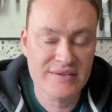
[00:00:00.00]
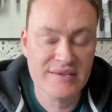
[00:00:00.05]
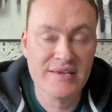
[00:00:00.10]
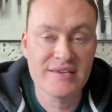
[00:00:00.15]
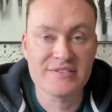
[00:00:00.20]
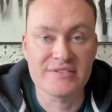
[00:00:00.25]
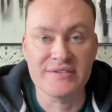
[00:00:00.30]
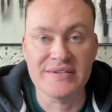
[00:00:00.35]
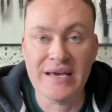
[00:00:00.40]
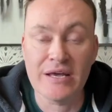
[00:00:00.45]

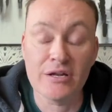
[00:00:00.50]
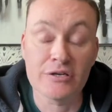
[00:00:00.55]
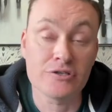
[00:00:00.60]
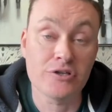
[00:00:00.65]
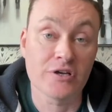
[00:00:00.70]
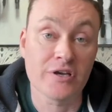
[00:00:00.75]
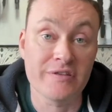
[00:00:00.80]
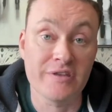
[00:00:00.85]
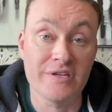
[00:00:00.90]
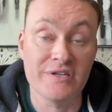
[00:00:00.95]
So now let's
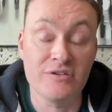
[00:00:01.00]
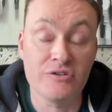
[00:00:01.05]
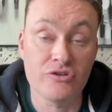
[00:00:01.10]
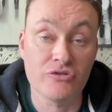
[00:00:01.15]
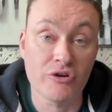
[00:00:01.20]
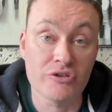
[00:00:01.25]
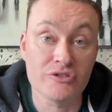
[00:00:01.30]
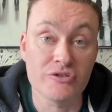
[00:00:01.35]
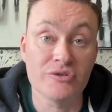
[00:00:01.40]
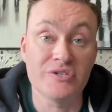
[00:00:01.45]
look at the
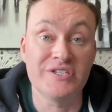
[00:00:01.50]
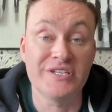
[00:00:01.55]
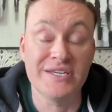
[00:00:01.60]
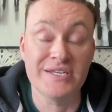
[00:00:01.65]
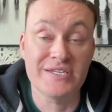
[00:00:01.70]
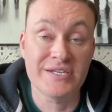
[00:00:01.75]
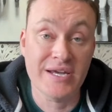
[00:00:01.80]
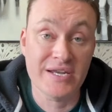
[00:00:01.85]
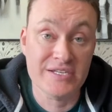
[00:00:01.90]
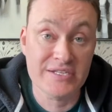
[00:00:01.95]
Toronto
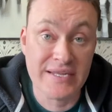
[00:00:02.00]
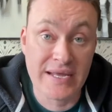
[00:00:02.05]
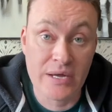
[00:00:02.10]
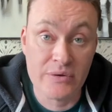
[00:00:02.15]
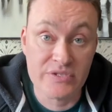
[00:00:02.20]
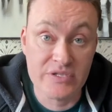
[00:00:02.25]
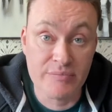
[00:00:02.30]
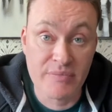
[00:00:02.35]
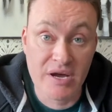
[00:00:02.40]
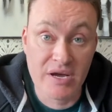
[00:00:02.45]
detached
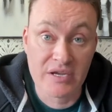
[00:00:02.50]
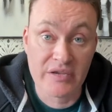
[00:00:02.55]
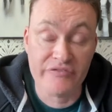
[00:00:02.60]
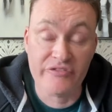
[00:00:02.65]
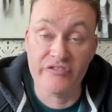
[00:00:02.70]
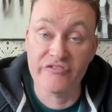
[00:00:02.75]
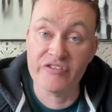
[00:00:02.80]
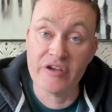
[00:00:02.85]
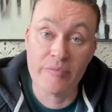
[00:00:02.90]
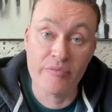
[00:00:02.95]
housing market
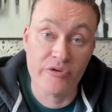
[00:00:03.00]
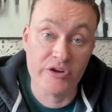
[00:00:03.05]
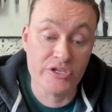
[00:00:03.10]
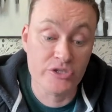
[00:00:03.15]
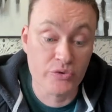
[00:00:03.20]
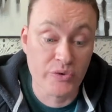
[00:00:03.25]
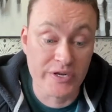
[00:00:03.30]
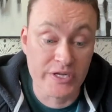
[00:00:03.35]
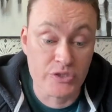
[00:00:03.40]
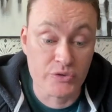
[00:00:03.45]
for February
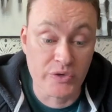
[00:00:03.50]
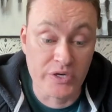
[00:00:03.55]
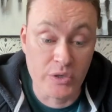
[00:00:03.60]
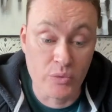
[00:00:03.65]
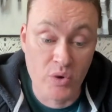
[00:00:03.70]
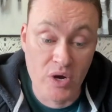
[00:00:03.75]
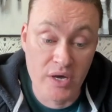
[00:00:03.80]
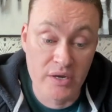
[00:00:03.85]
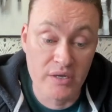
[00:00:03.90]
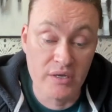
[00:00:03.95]

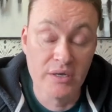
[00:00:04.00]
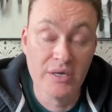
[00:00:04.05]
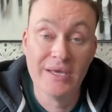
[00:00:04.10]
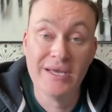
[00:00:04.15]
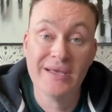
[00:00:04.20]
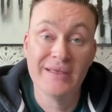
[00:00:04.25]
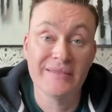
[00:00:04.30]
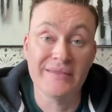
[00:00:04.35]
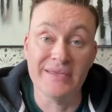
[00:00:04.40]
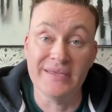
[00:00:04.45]
2021.
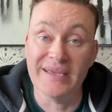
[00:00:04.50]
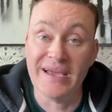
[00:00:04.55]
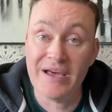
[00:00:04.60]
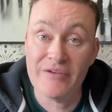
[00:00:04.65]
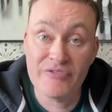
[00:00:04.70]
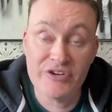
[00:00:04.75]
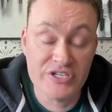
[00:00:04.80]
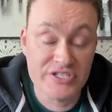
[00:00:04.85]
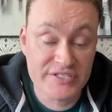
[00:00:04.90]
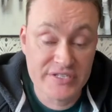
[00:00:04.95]
The
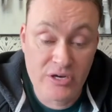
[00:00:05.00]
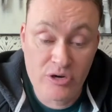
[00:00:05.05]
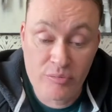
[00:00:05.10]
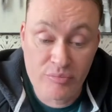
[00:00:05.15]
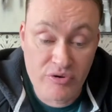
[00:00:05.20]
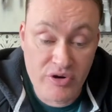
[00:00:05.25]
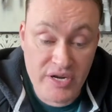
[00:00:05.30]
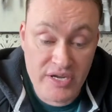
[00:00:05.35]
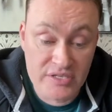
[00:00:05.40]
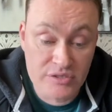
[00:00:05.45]
average sale
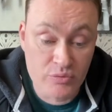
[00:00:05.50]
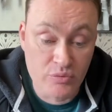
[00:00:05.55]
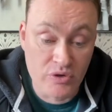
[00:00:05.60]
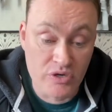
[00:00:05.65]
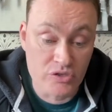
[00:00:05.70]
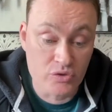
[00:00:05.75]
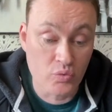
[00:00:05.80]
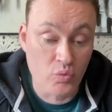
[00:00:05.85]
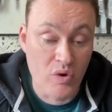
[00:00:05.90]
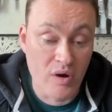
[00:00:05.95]
price
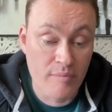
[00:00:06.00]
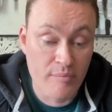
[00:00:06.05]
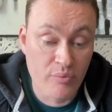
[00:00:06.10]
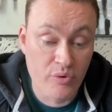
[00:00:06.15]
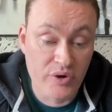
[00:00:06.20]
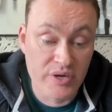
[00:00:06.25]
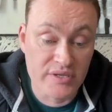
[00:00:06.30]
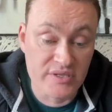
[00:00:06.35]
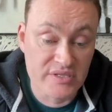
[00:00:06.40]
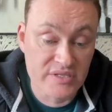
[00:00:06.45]
was
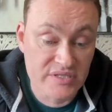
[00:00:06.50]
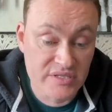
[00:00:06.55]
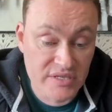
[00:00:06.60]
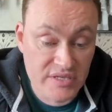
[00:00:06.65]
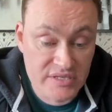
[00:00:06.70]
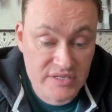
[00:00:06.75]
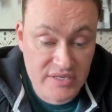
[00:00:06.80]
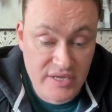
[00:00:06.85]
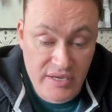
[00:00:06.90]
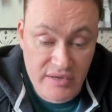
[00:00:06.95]

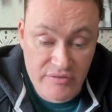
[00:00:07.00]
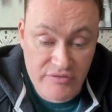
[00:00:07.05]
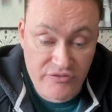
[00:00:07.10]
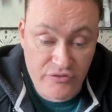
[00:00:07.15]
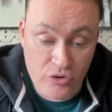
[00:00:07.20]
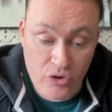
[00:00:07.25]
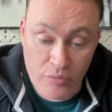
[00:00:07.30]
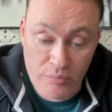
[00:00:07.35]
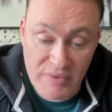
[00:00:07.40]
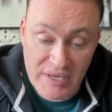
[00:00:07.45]

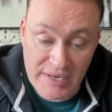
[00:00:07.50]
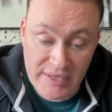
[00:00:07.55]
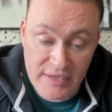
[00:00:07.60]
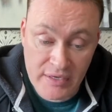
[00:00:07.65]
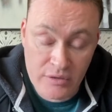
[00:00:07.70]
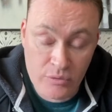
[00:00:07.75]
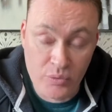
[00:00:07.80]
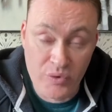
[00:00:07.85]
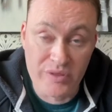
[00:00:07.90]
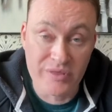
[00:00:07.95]
$1.684
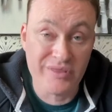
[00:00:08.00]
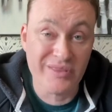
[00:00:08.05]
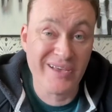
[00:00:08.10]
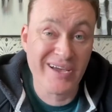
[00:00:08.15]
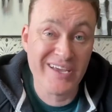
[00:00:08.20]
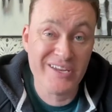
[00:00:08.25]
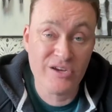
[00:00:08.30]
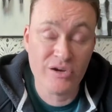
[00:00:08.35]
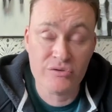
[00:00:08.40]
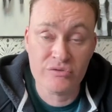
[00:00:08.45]
million with
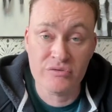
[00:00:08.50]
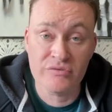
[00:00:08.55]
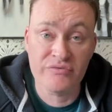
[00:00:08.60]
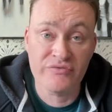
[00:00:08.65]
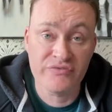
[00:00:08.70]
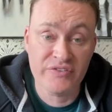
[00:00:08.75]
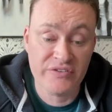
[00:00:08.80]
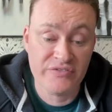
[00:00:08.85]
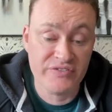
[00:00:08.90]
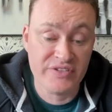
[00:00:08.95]

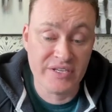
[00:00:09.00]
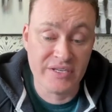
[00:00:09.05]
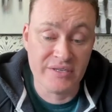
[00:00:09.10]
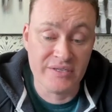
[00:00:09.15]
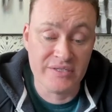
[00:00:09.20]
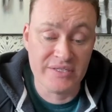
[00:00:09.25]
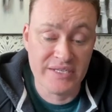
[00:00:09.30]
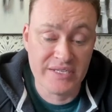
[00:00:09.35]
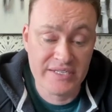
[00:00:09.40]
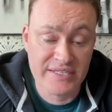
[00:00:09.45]

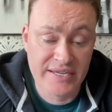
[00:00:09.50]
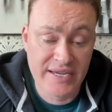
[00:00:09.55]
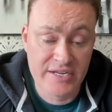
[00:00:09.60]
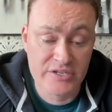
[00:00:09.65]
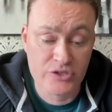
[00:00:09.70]
915 detached